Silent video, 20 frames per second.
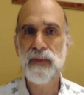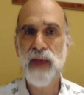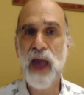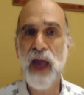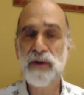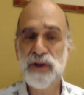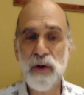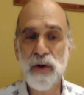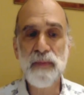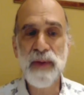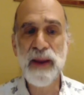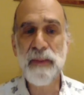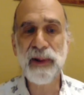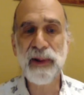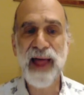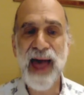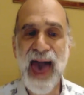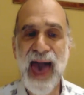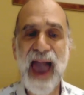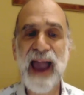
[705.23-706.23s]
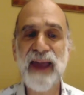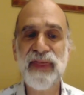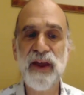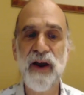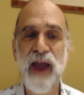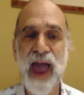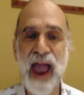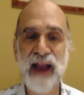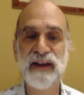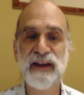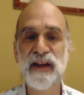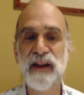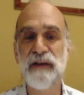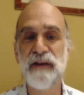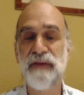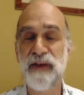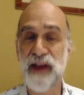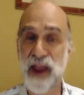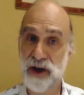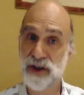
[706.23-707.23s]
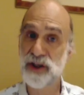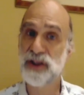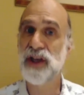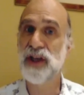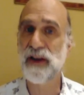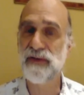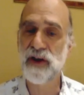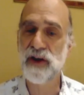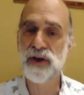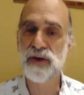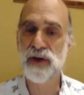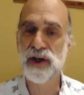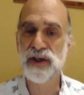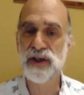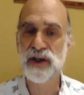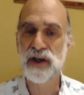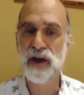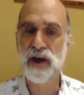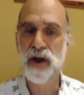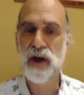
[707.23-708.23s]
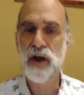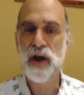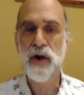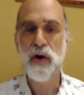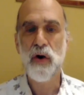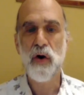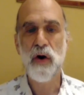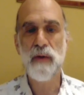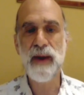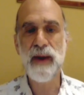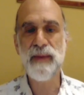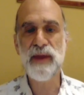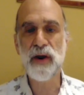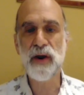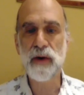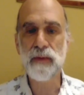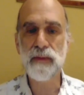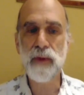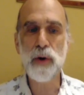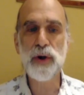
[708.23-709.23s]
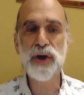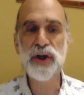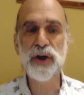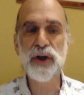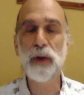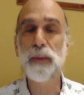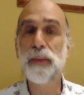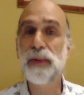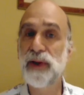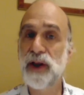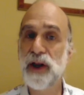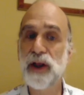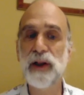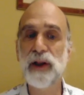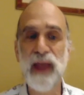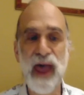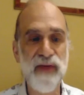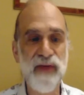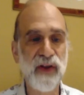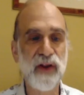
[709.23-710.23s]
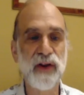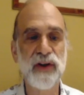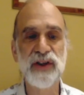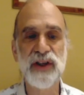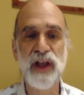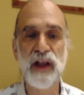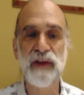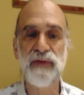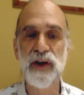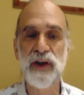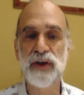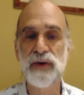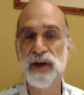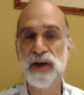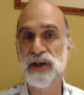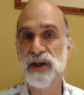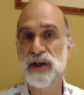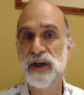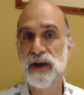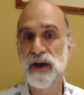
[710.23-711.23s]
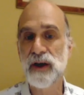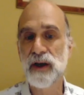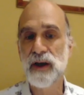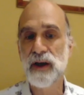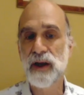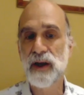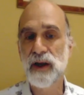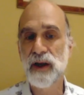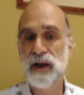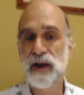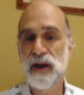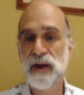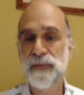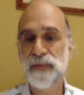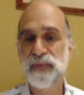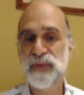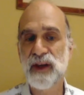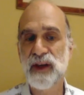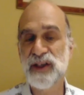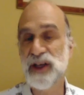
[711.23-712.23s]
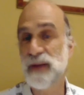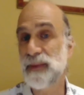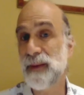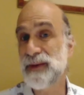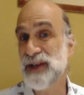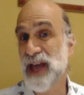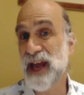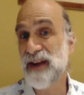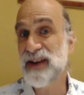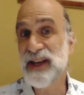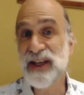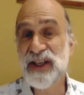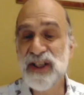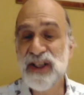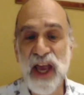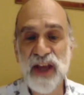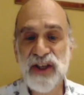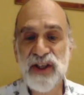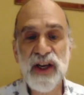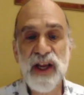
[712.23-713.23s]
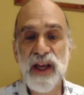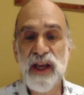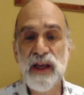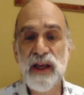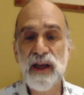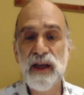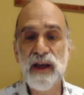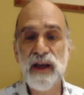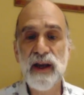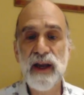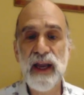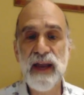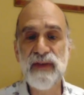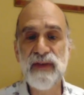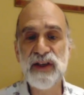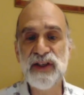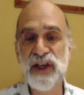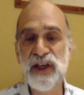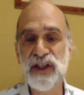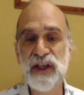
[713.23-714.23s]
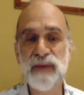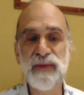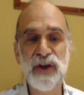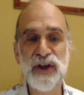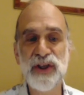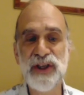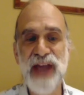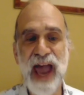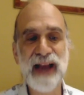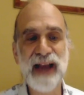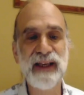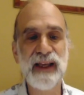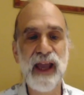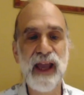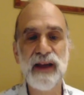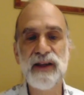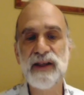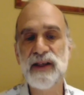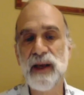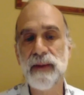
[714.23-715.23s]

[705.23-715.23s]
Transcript: And so when people hack, they're acting in their financial self-interest, or maybe their emotional, political, ethical self-interest, sometimes out of necessity if the systems are stacked against